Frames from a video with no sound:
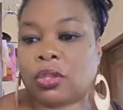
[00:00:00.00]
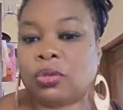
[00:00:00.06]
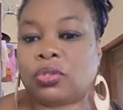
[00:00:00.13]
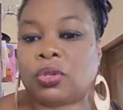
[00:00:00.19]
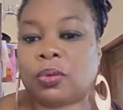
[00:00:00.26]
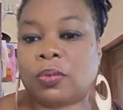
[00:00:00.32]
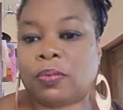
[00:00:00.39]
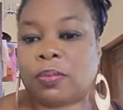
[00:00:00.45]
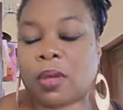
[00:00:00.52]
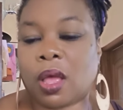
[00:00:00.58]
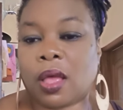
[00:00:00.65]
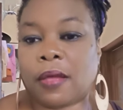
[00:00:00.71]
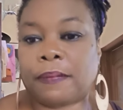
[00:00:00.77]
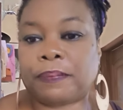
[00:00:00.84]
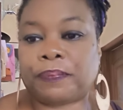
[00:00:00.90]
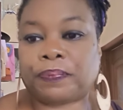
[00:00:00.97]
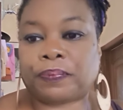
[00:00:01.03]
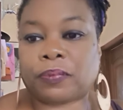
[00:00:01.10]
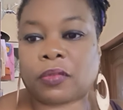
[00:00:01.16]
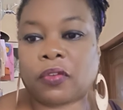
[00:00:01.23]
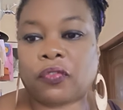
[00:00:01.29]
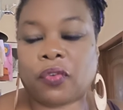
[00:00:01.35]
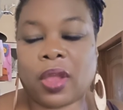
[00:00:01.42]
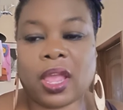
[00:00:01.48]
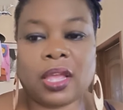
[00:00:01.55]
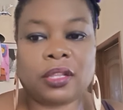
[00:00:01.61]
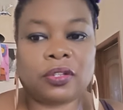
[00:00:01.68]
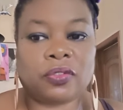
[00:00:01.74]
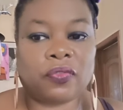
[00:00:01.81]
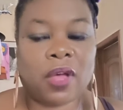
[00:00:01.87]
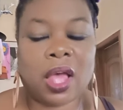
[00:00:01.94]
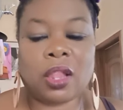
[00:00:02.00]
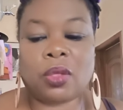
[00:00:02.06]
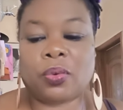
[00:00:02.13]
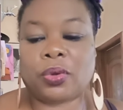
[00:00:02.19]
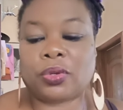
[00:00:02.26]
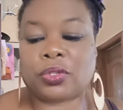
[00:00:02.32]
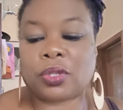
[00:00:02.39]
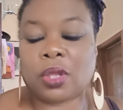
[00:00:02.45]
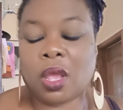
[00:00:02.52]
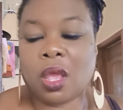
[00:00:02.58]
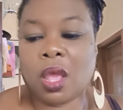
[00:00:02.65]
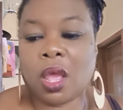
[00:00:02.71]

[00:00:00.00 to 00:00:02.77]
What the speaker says: YouTube friends, followers,